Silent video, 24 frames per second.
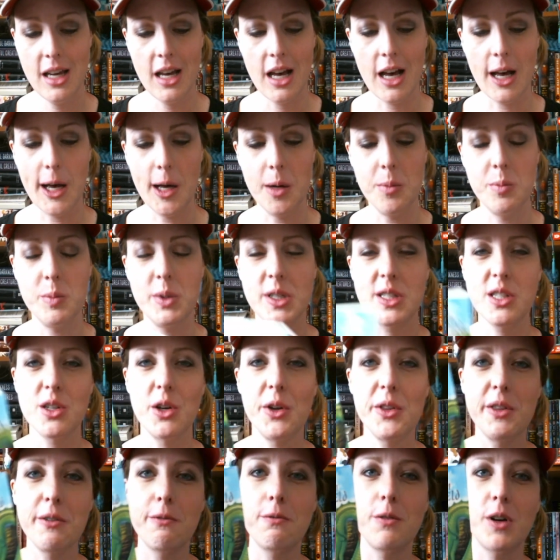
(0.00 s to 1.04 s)
It's
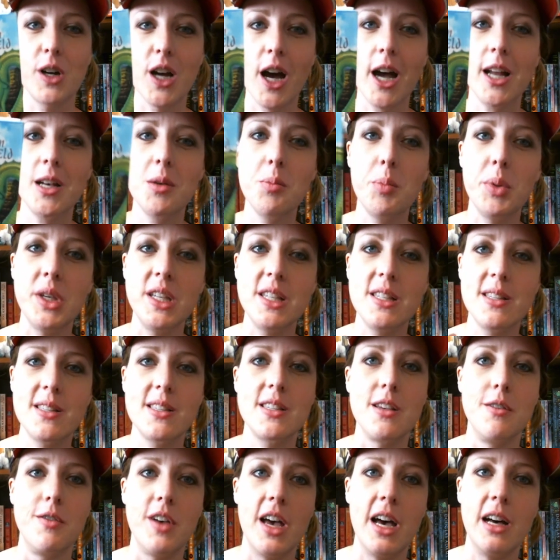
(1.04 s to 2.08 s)
called The Forgotten Beasts
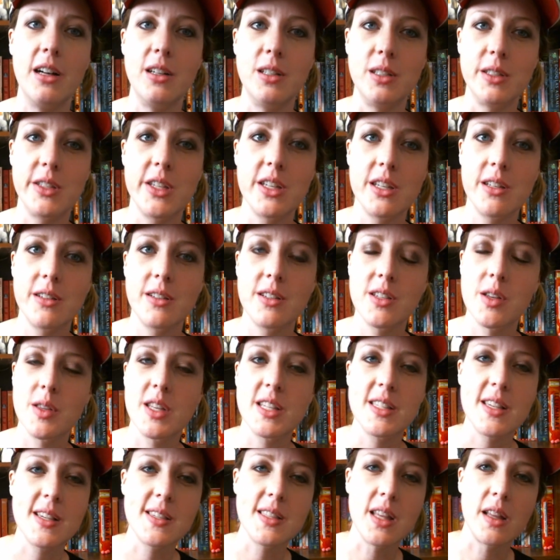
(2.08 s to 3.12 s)
of Eld. So
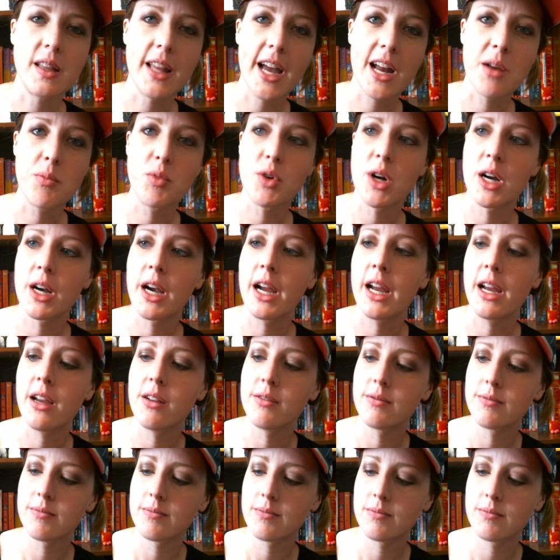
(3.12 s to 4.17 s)
this is the library
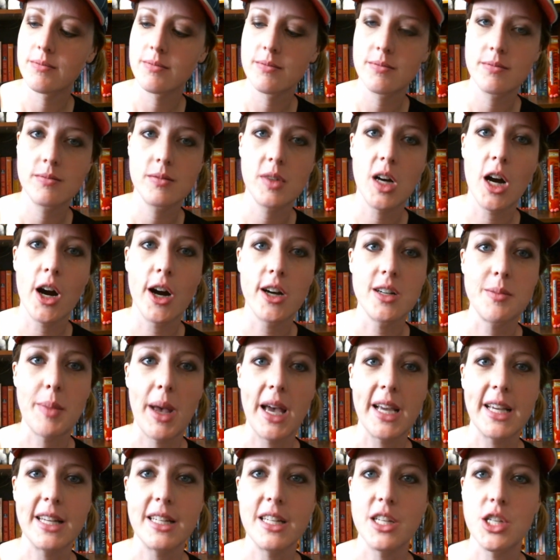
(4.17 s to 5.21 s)

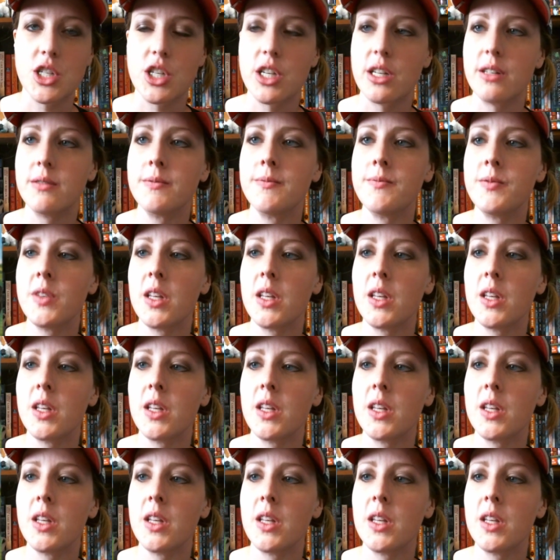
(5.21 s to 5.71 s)
hardback edition.